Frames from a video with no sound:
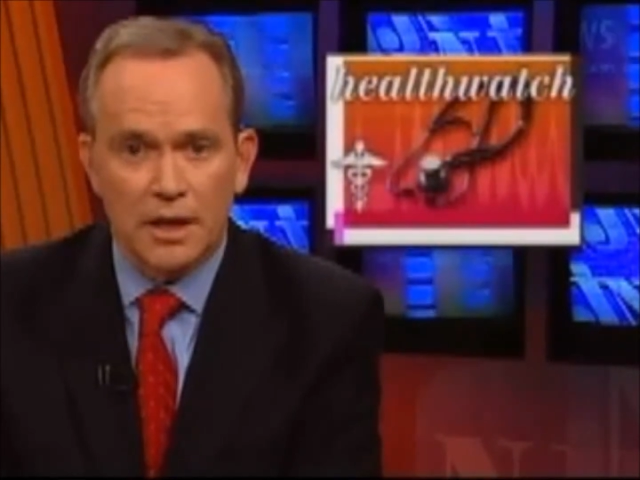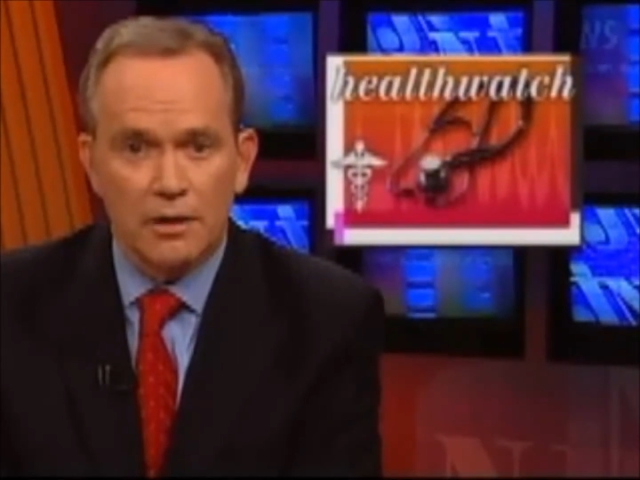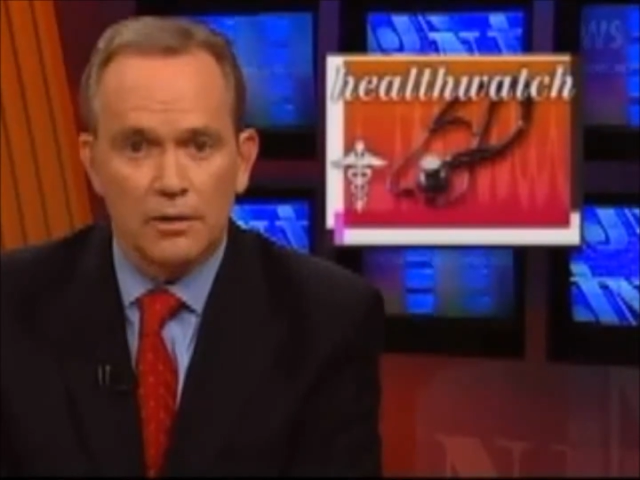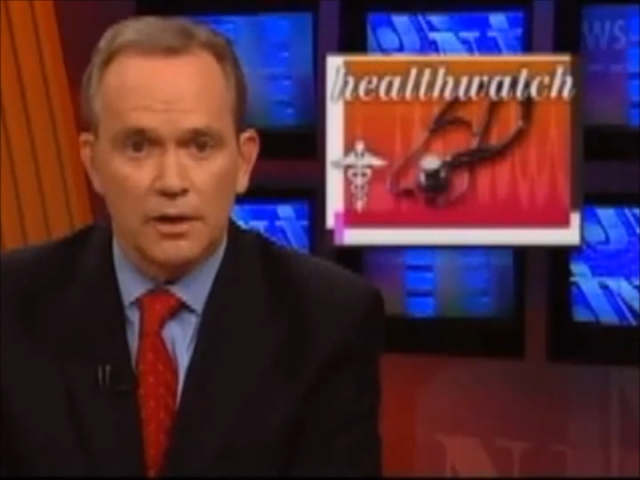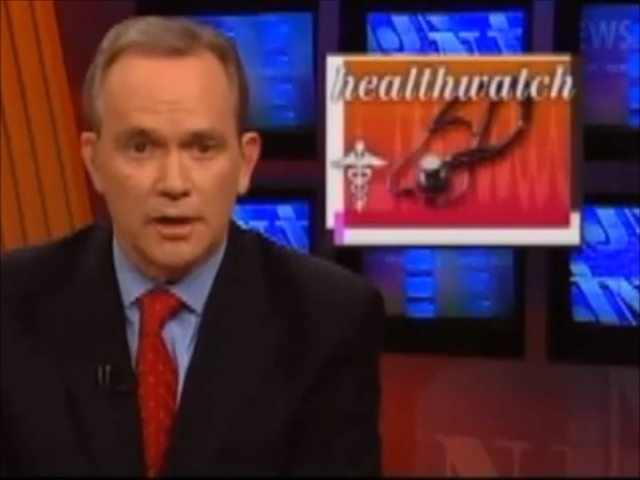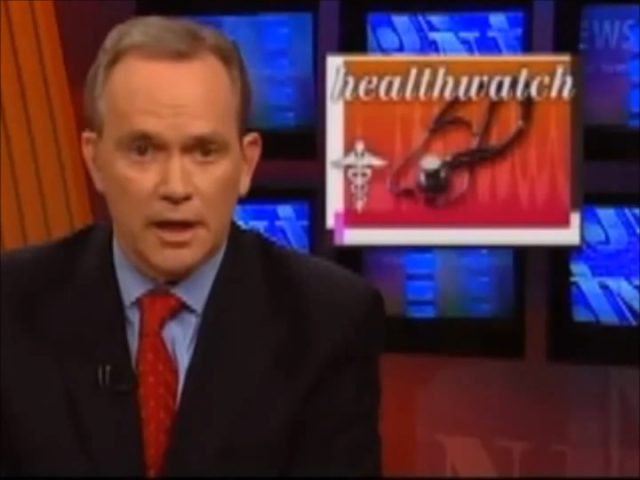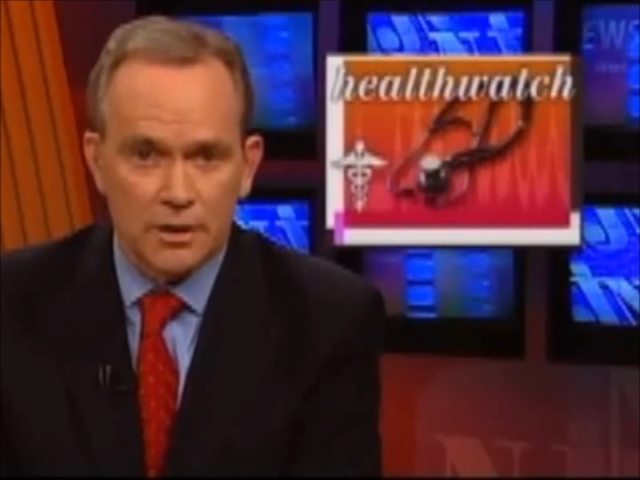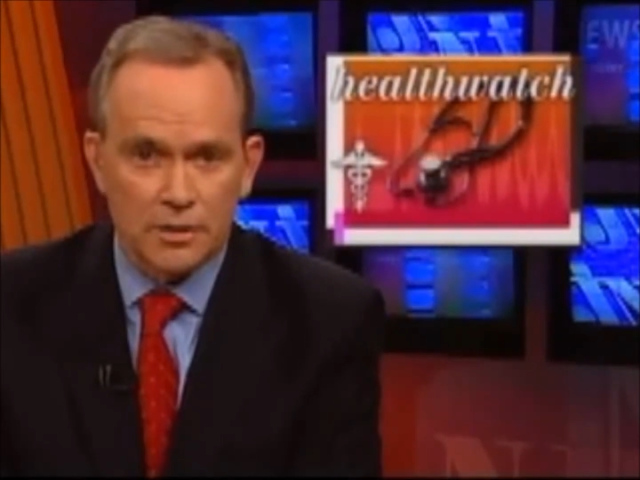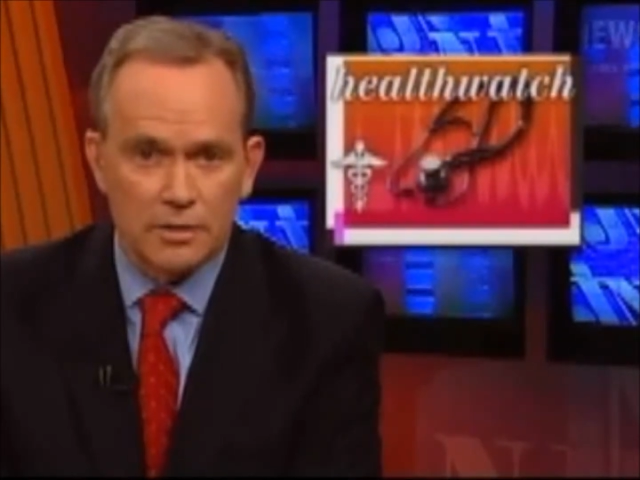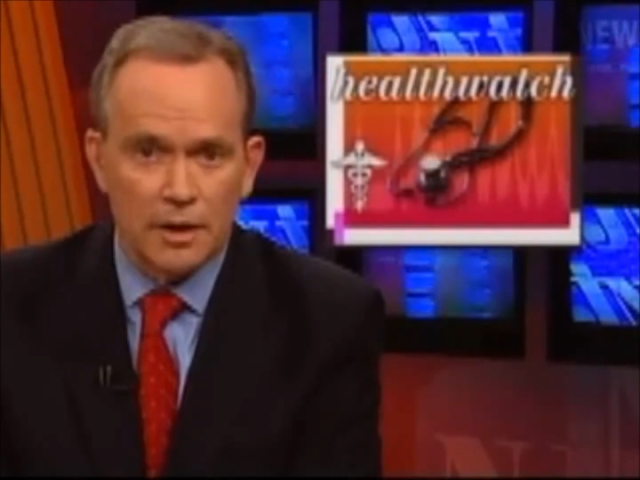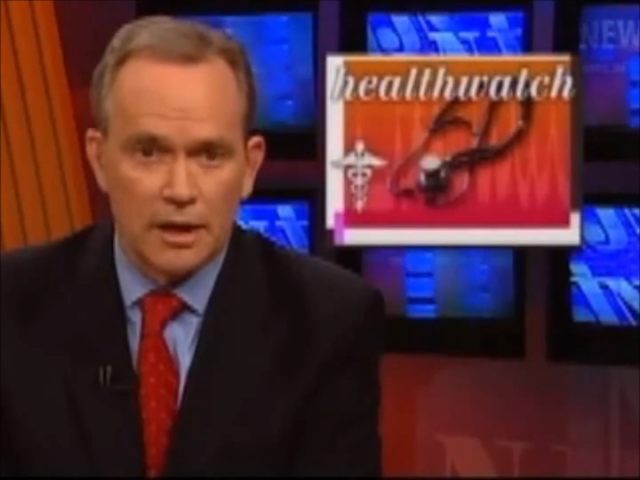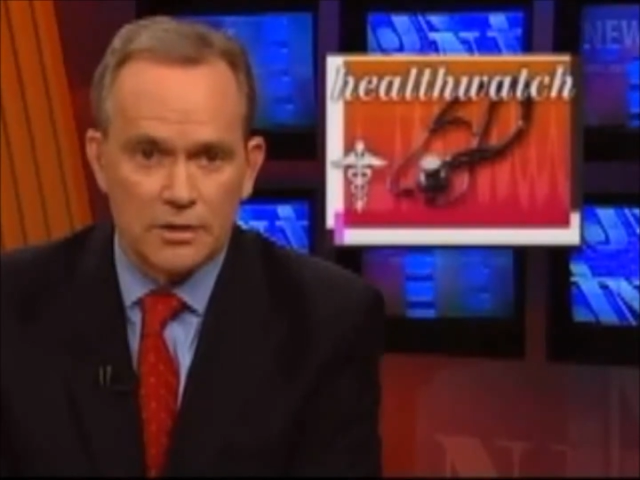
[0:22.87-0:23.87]
Sarah Lee
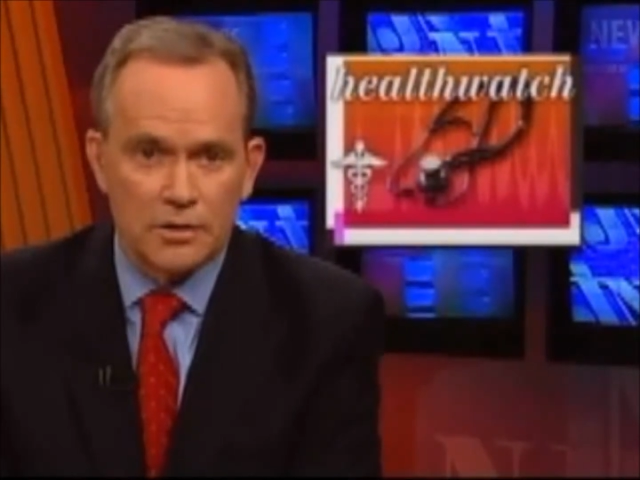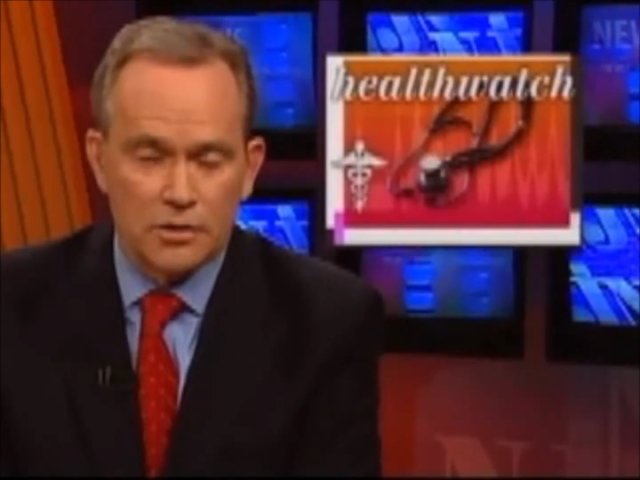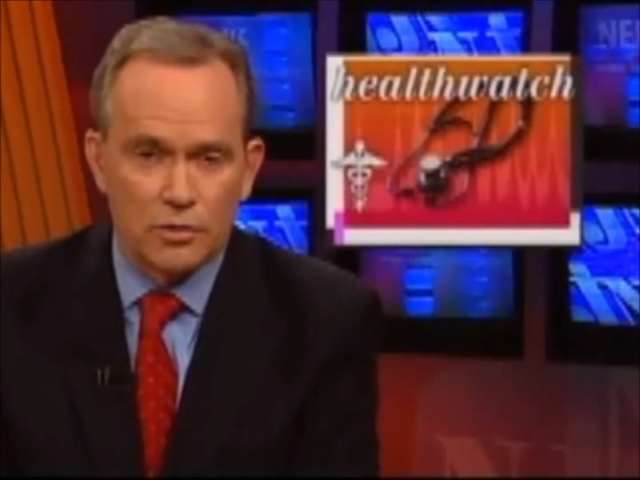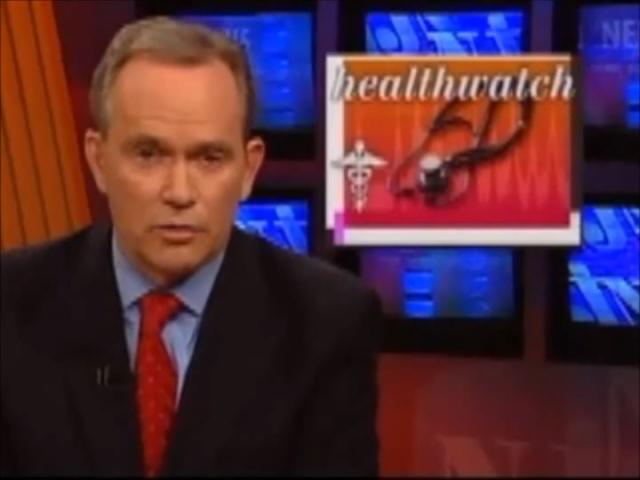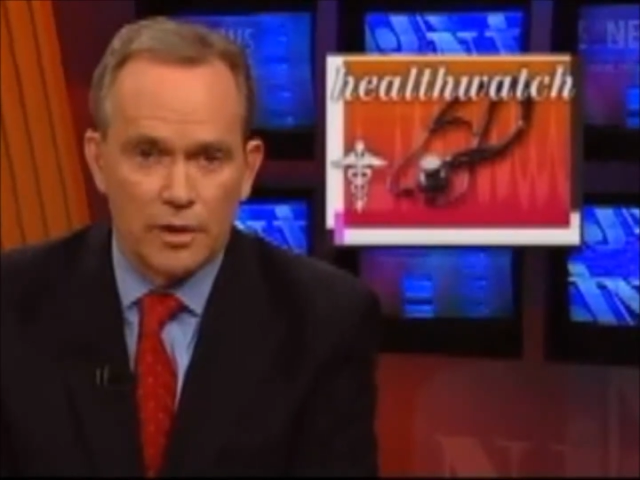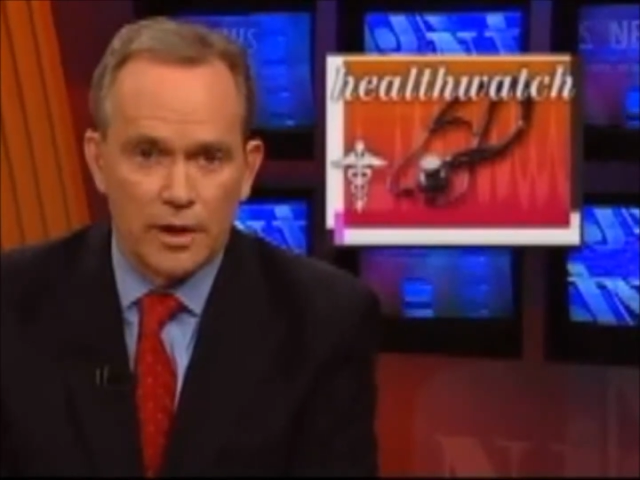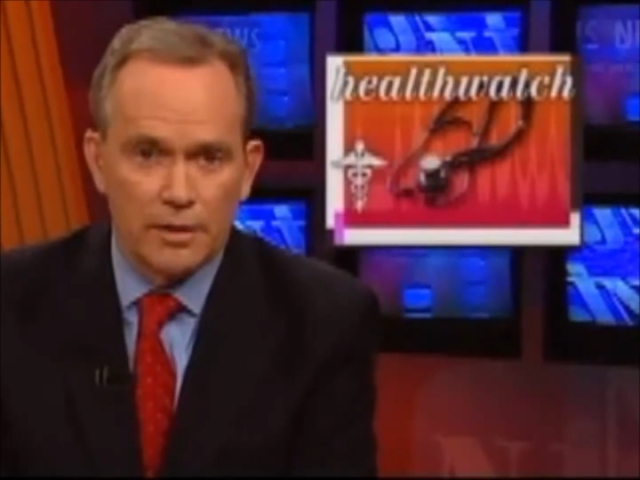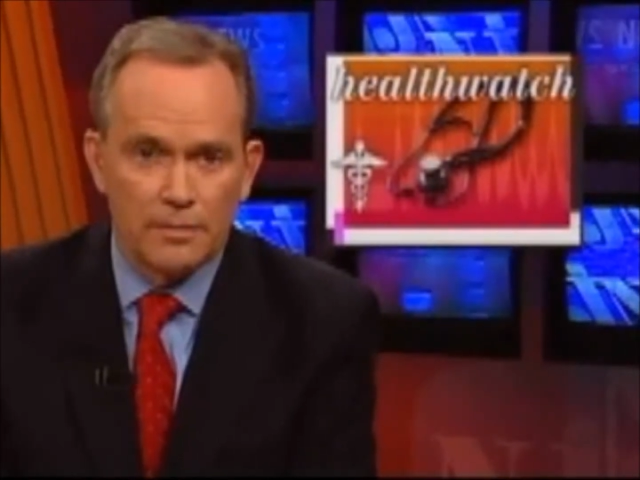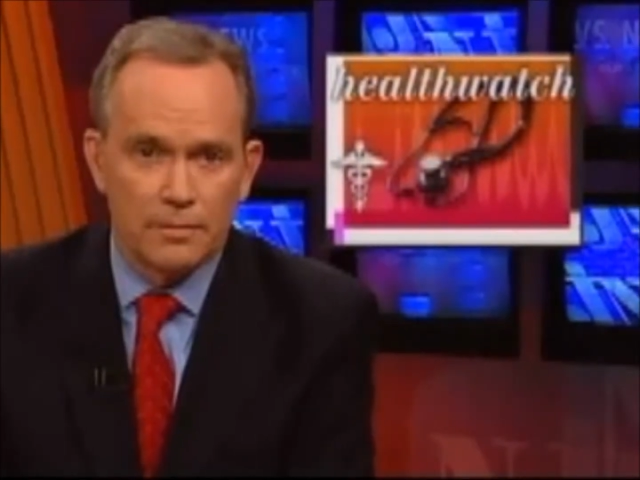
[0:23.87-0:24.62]
Kessler has the story.